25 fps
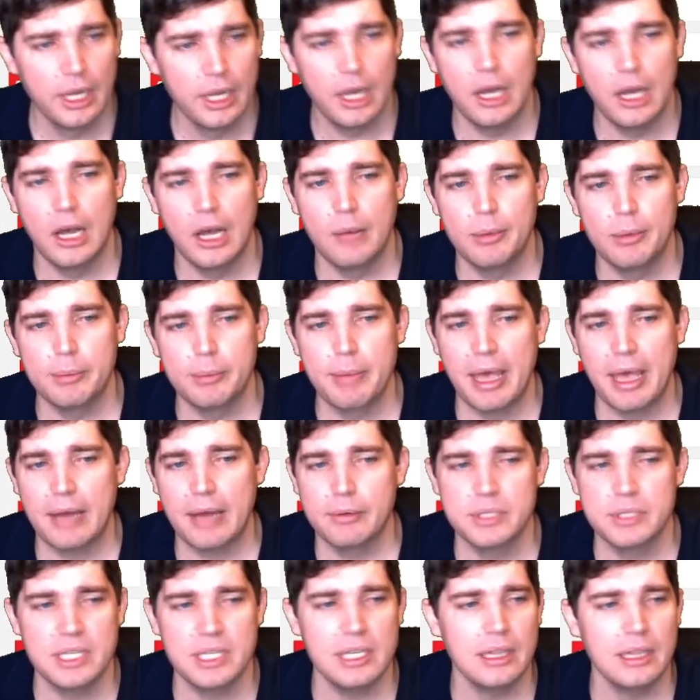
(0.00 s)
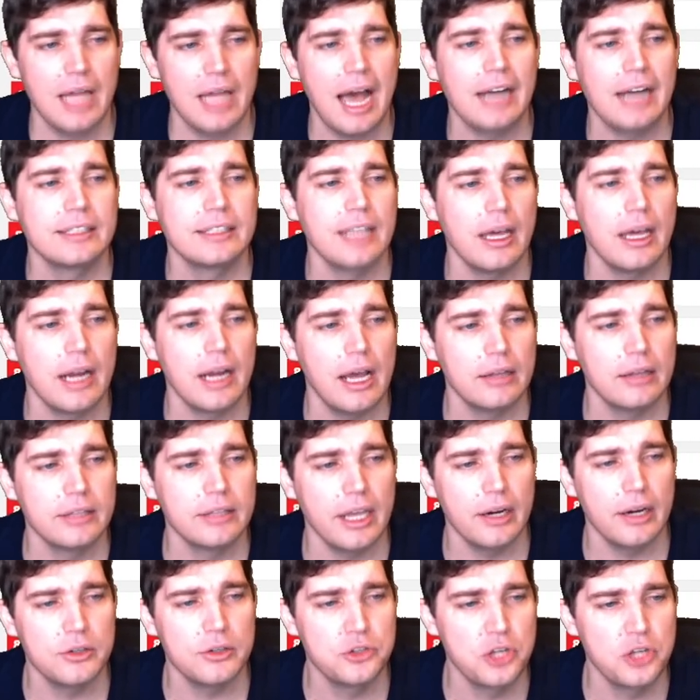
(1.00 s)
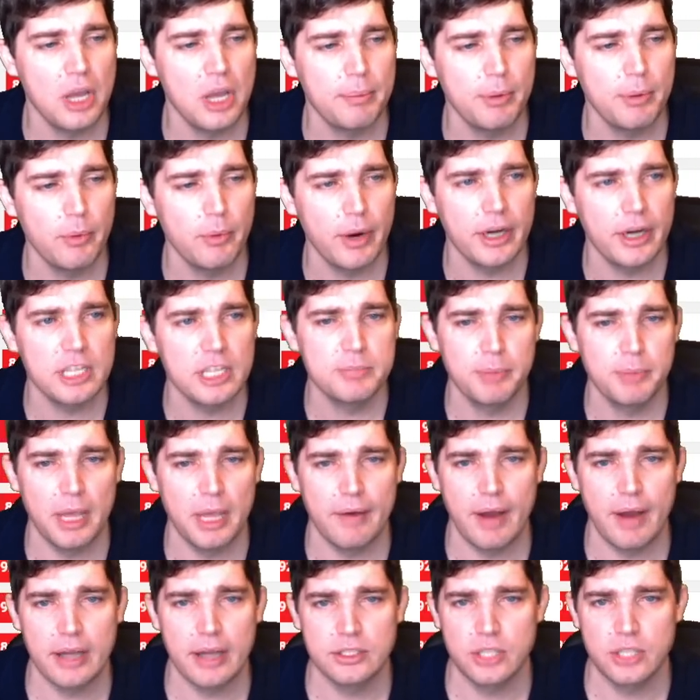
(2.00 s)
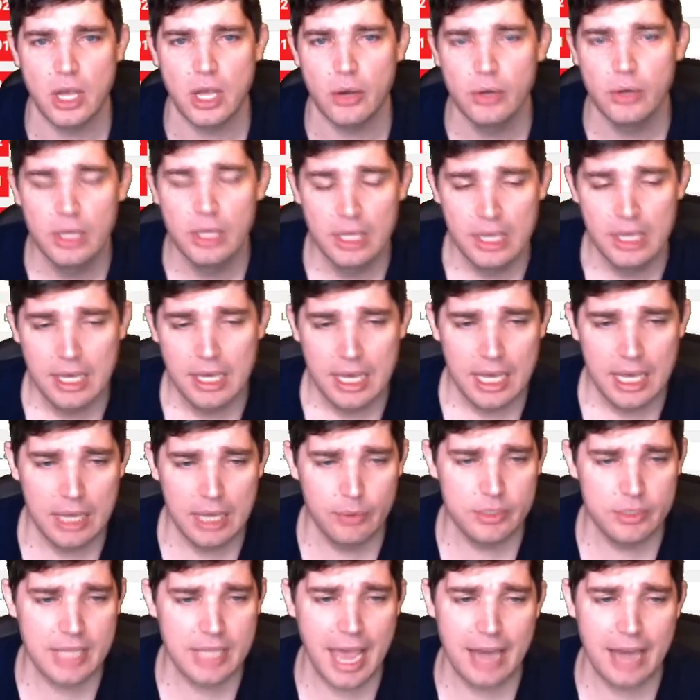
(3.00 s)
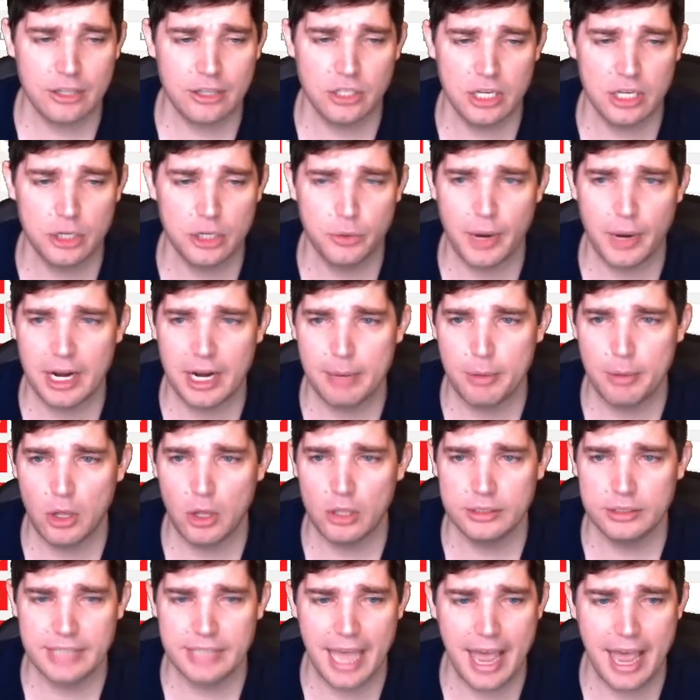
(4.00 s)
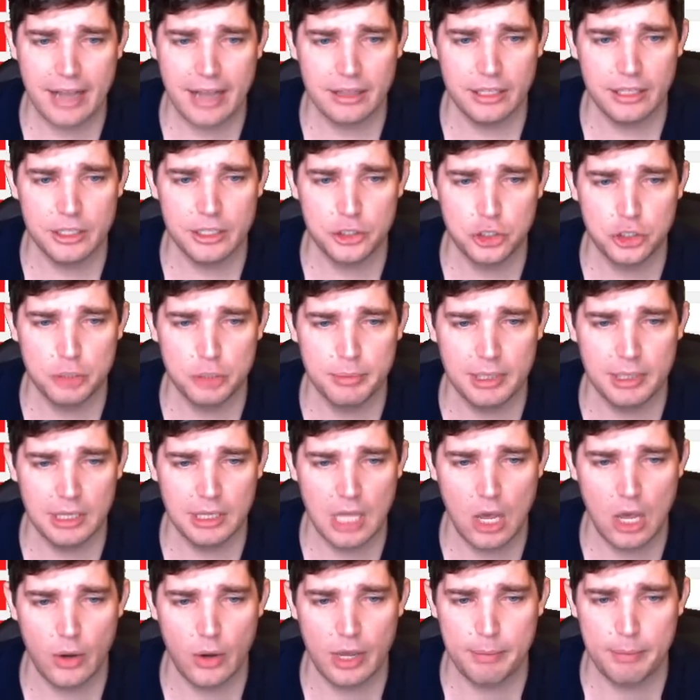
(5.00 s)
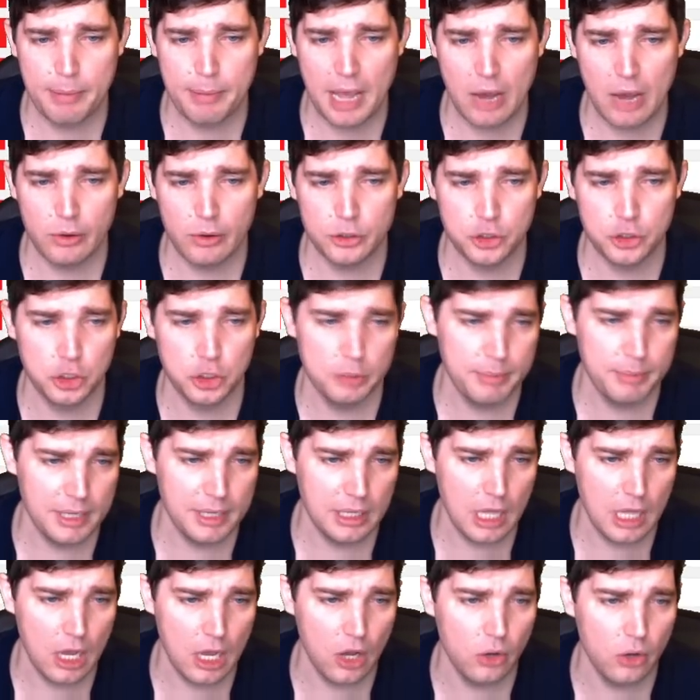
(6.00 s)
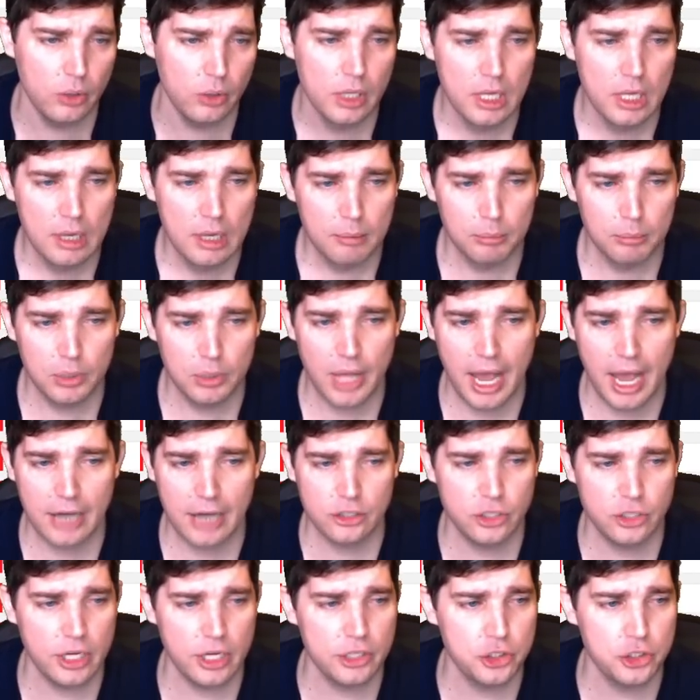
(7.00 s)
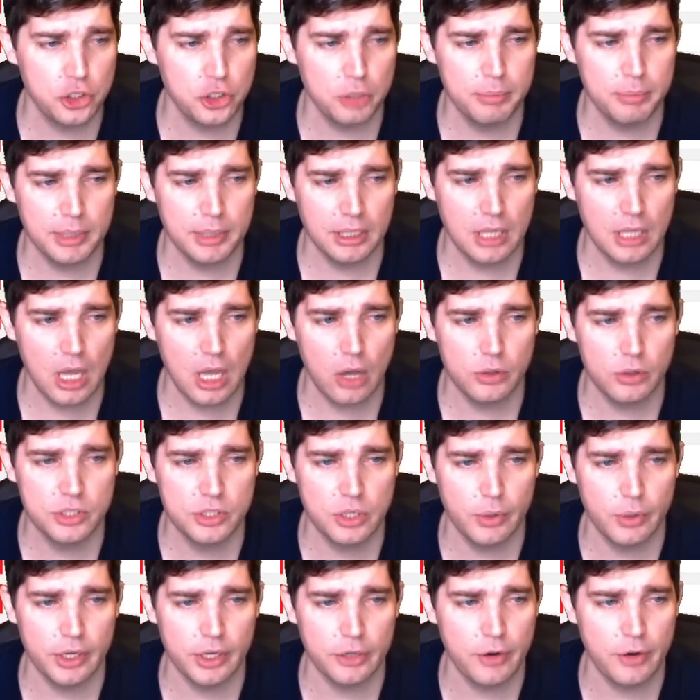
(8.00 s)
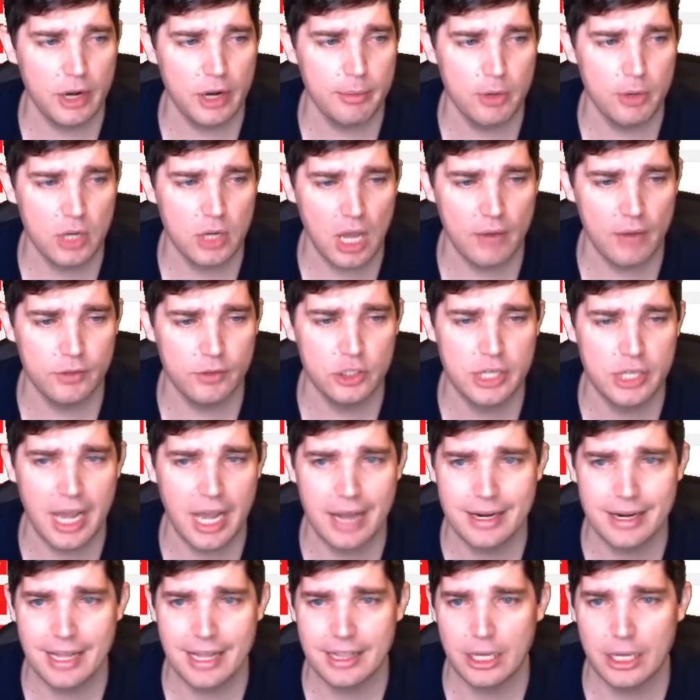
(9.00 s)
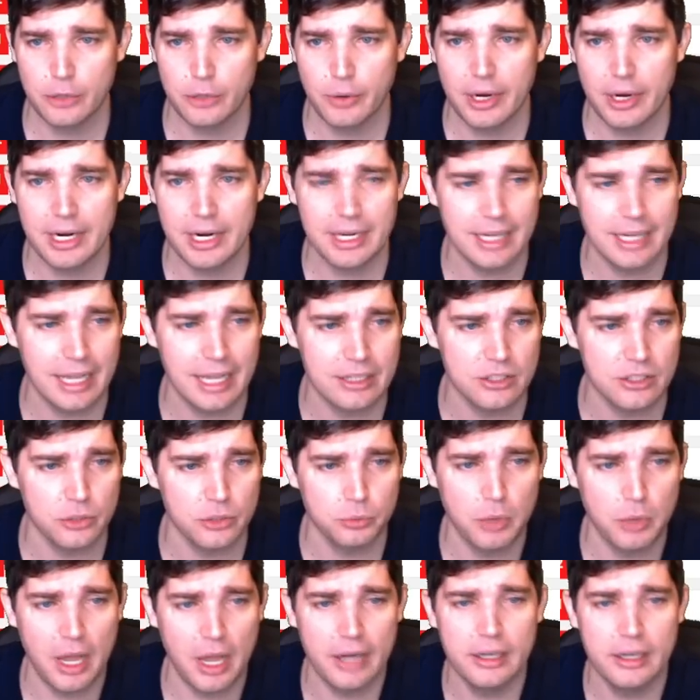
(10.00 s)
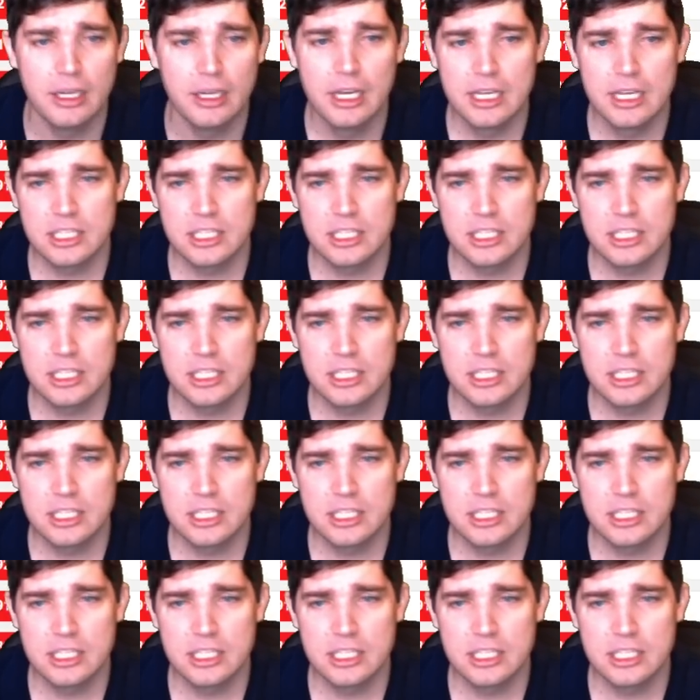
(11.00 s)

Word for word: Uh, but man, was he locked on out there. Jump awareness play rack. So he was actually incredible. Tackling should be low, hit power should be low, block shed should be low. So an incredible coverage guy, not that great against the run.